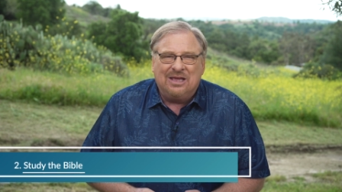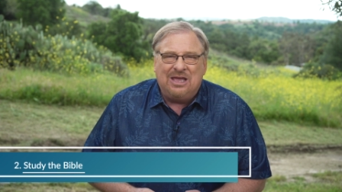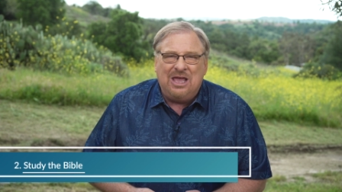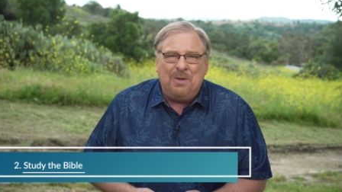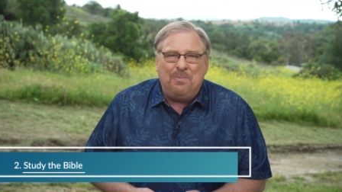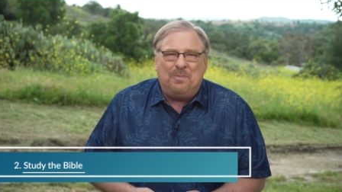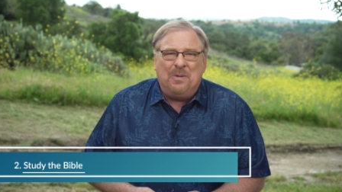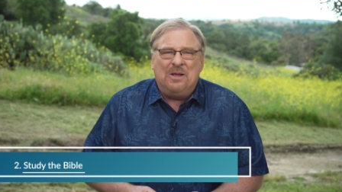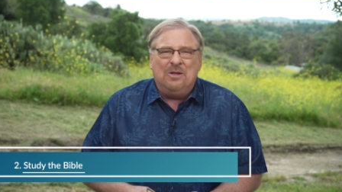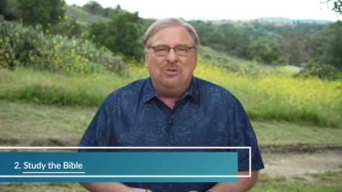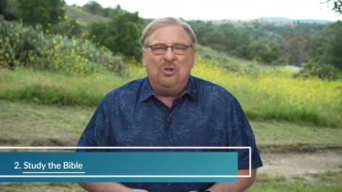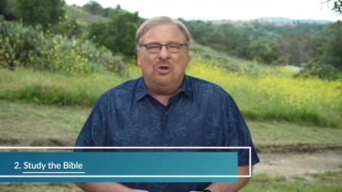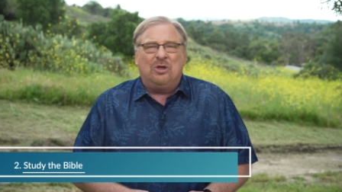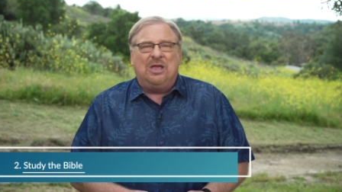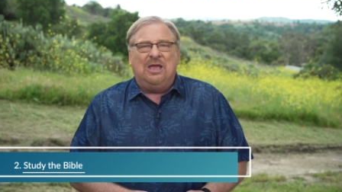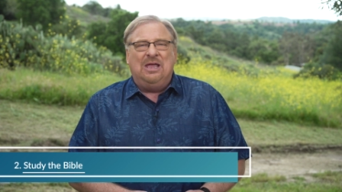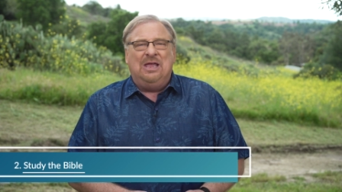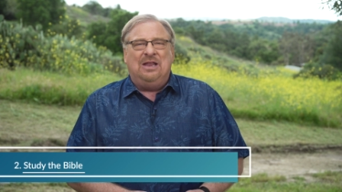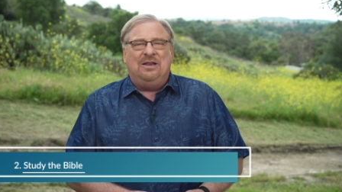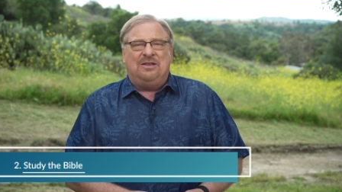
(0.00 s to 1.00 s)
Keeping
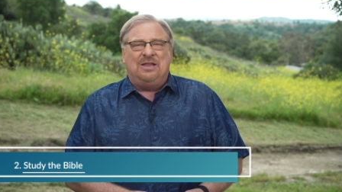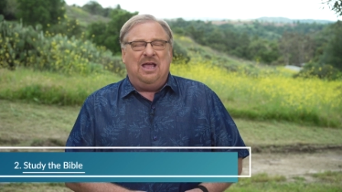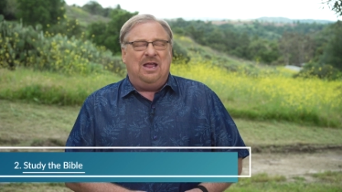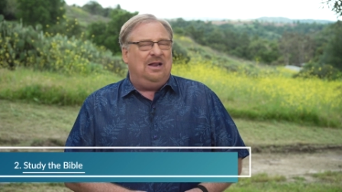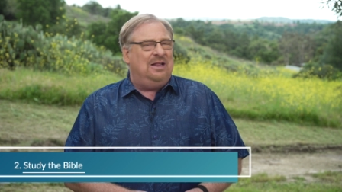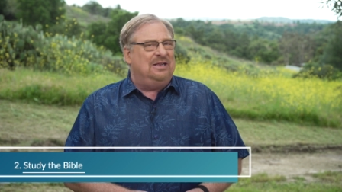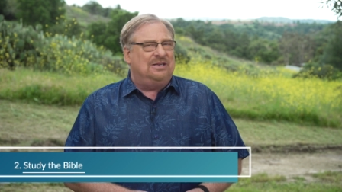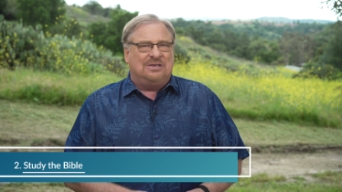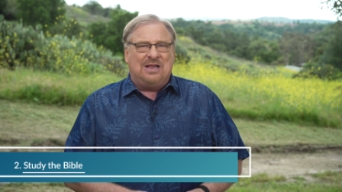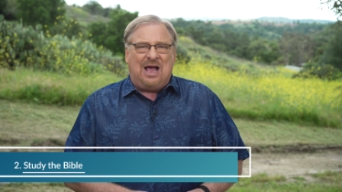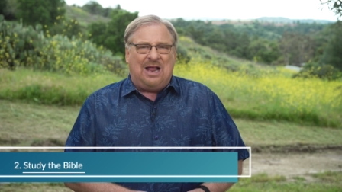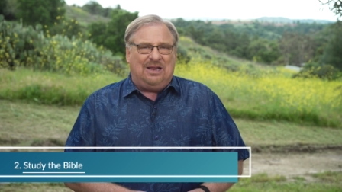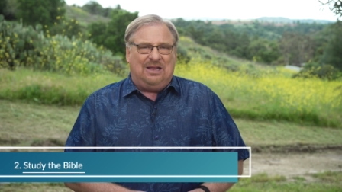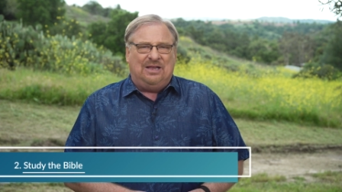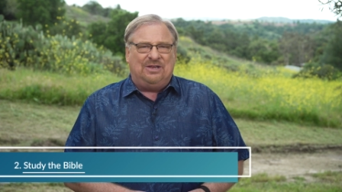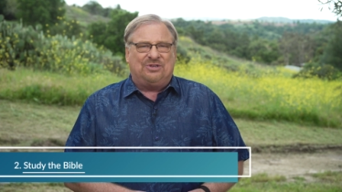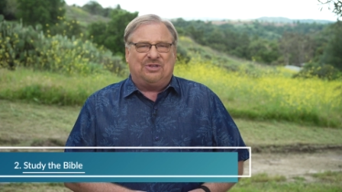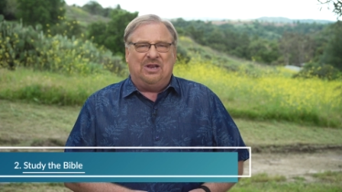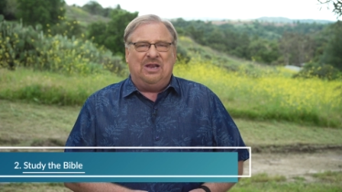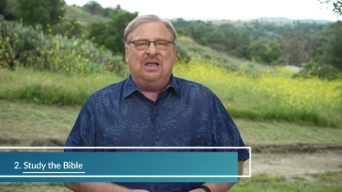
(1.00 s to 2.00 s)
looking intently is not
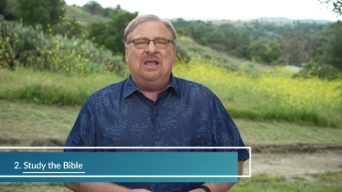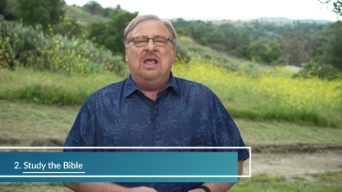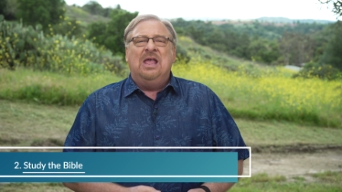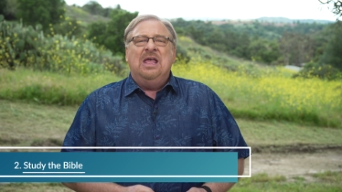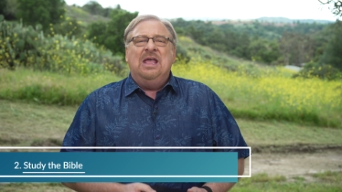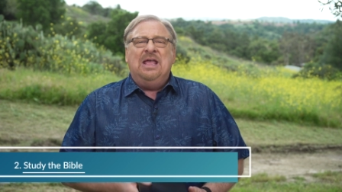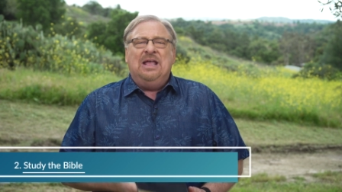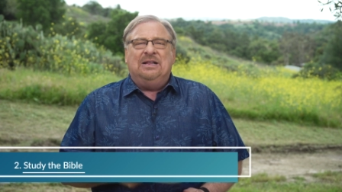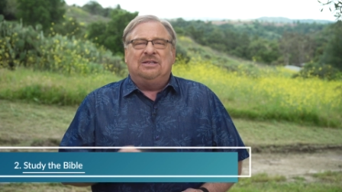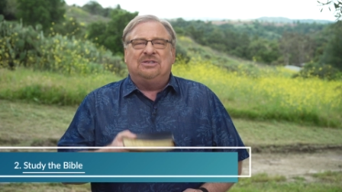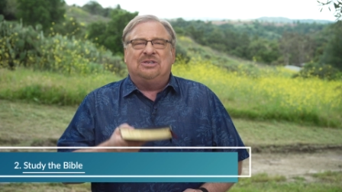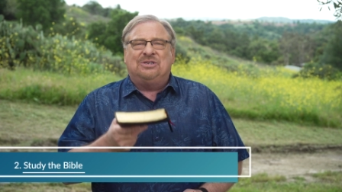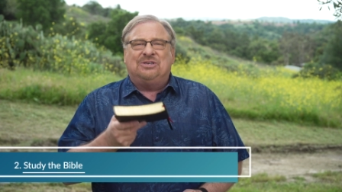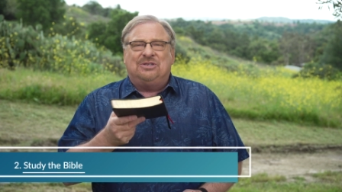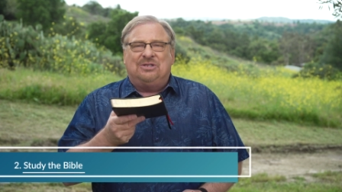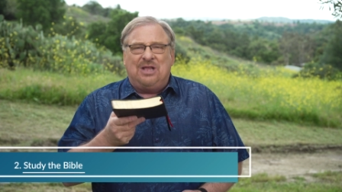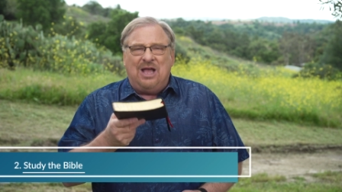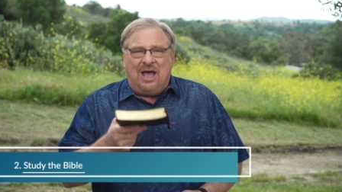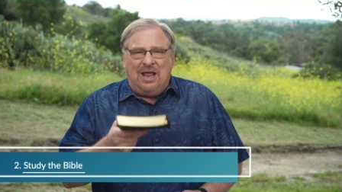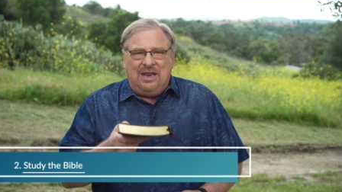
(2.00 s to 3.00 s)
listening, it's
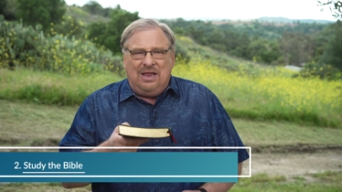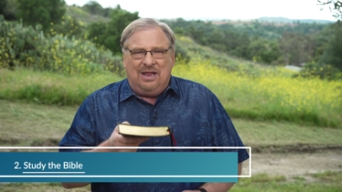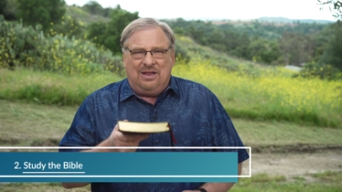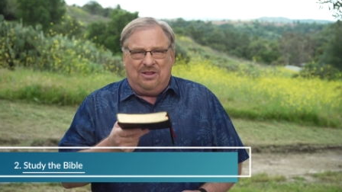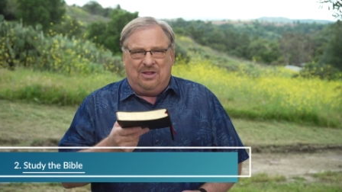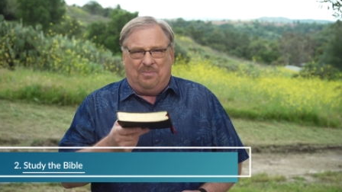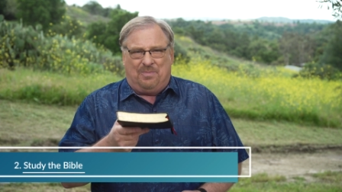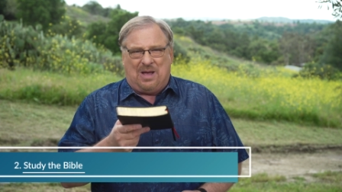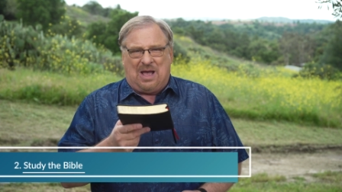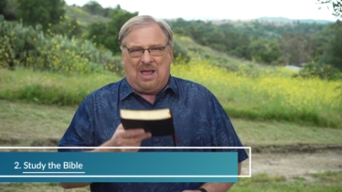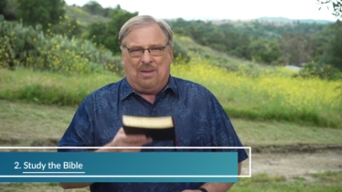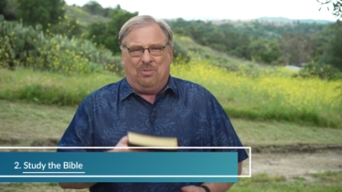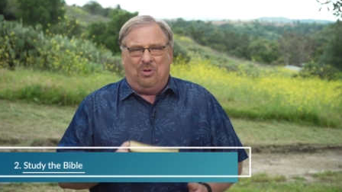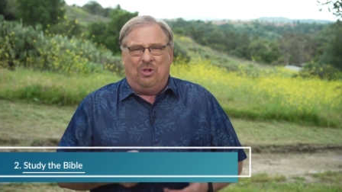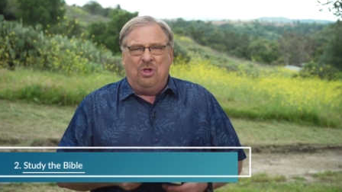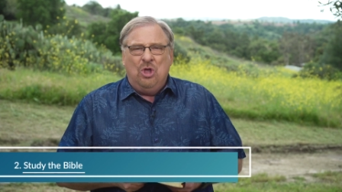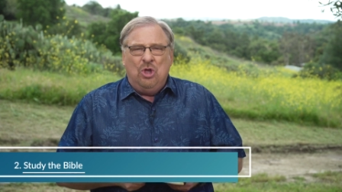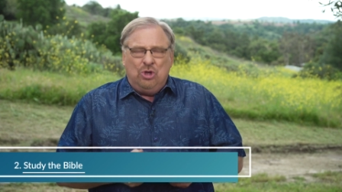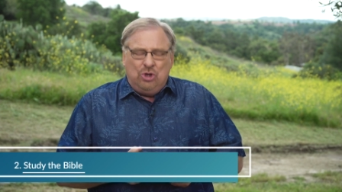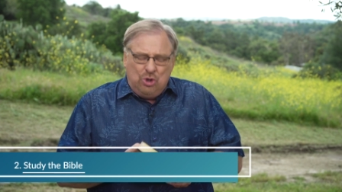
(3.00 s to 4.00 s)
studying the
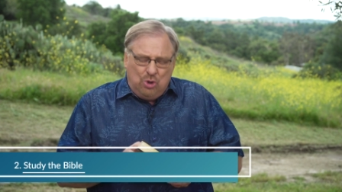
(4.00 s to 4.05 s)
Bible.